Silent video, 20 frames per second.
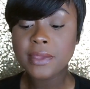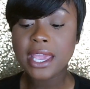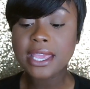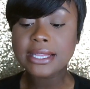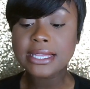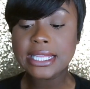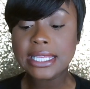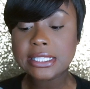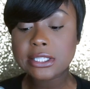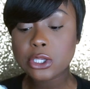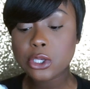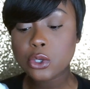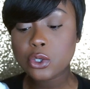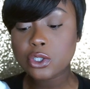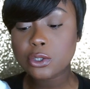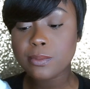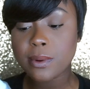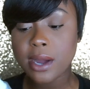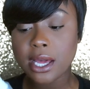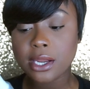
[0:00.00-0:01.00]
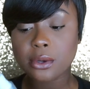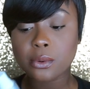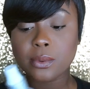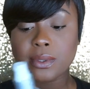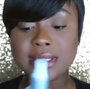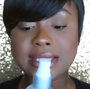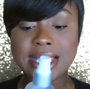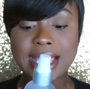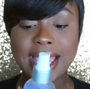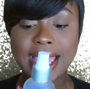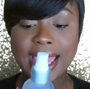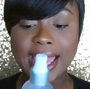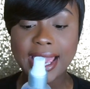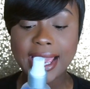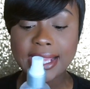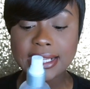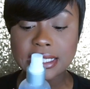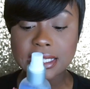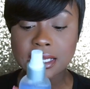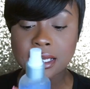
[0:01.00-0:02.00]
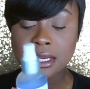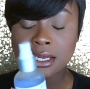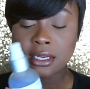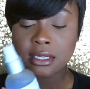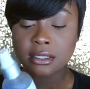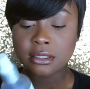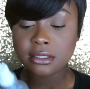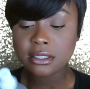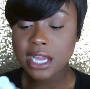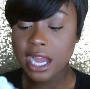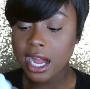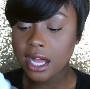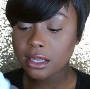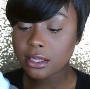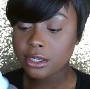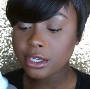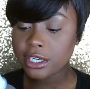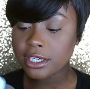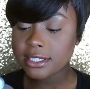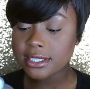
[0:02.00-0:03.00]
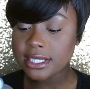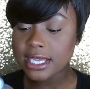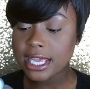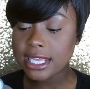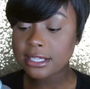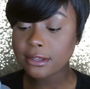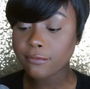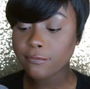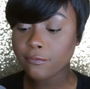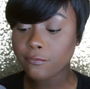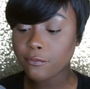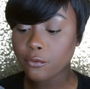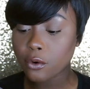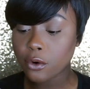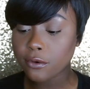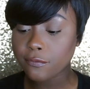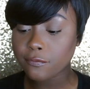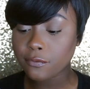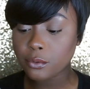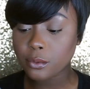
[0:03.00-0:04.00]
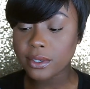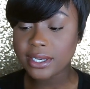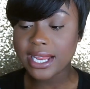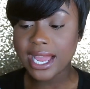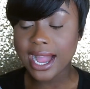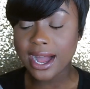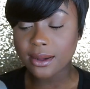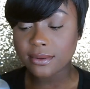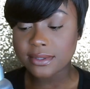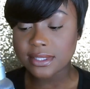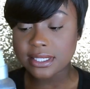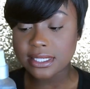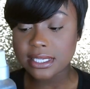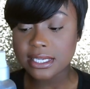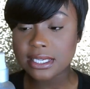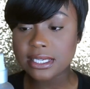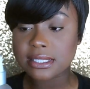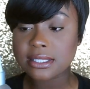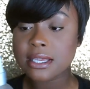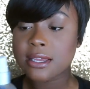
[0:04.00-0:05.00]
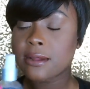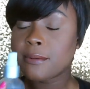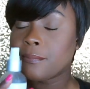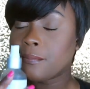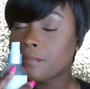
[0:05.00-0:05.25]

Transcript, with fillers: And this huge bottle was 8 dollars it's four fluid ounces